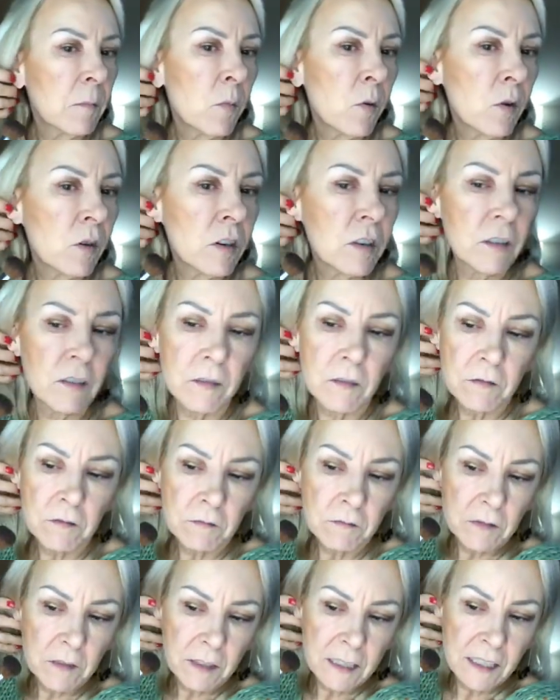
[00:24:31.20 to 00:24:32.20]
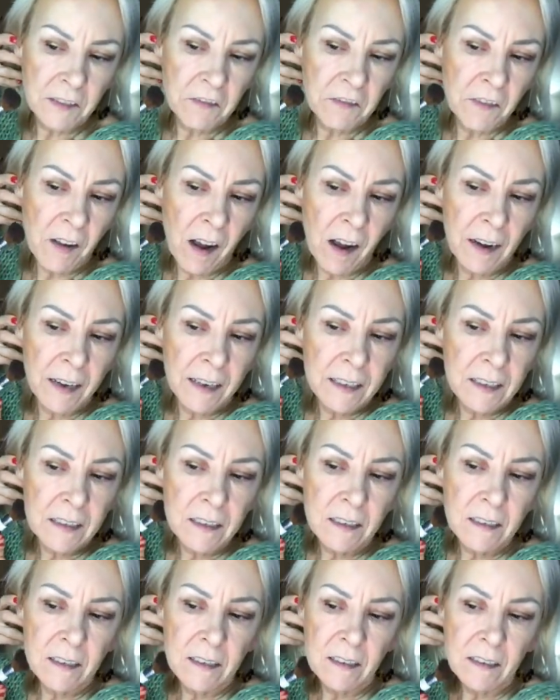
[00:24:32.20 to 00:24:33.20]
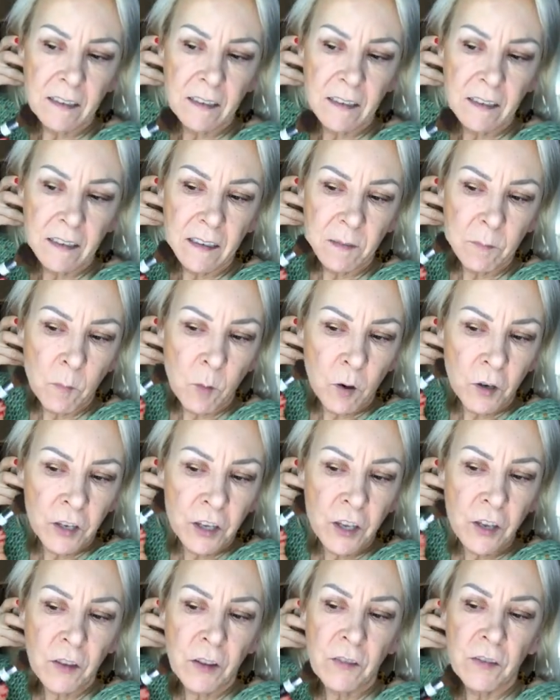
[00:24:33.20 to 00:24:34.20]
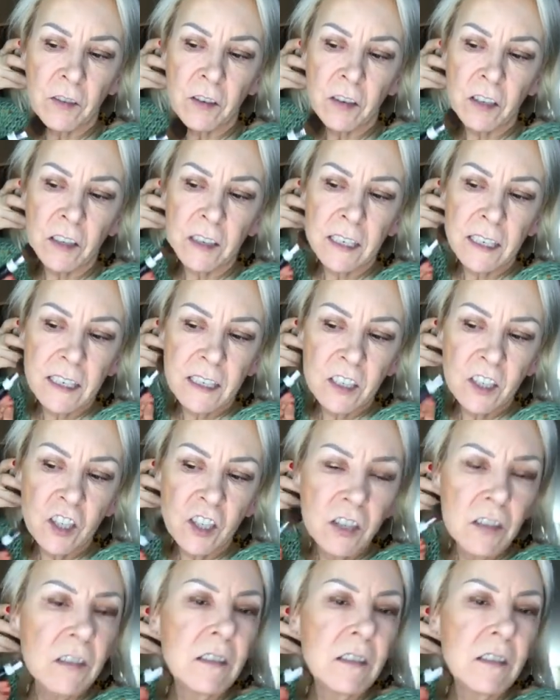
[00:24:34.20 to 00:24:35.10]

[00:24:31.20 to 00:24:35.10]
a more defined, more youthful looking